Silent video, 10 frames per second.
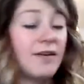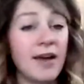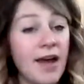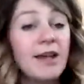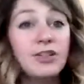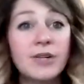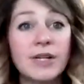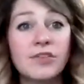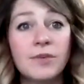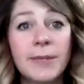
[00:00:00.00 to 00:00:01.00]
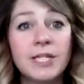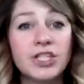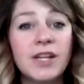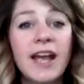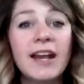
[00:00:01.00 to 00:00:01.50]
had a
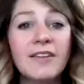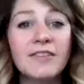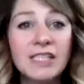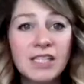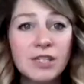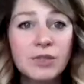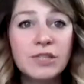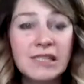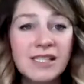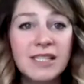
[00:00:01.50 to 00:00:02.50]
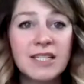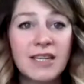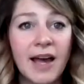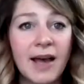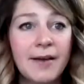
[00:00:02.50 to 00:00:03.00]
transformation, and I continued to stick to
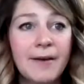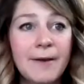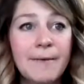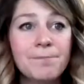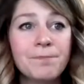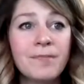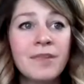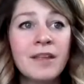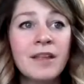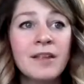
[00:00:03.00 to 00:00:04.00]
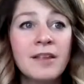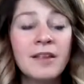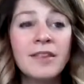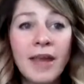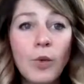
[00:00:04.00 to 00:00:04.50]
that.
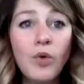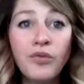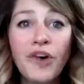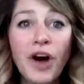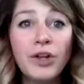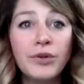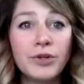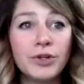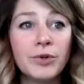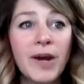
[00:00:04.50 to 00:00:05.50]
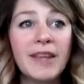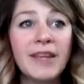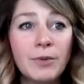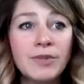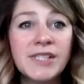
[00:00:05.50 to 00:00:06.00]
They will follow you, and
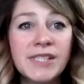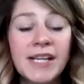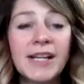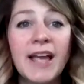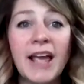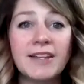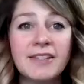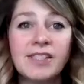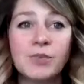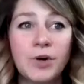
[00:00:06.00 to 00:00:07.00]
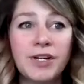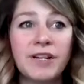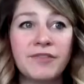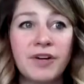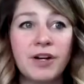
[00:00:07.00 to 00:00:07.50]
they will see, hey, this is
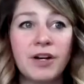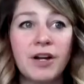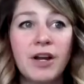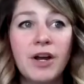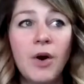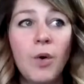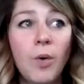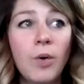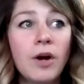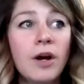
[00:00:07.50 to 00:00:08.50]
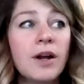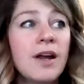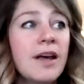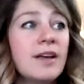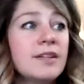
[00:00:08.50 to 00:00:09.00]
working for her. Or,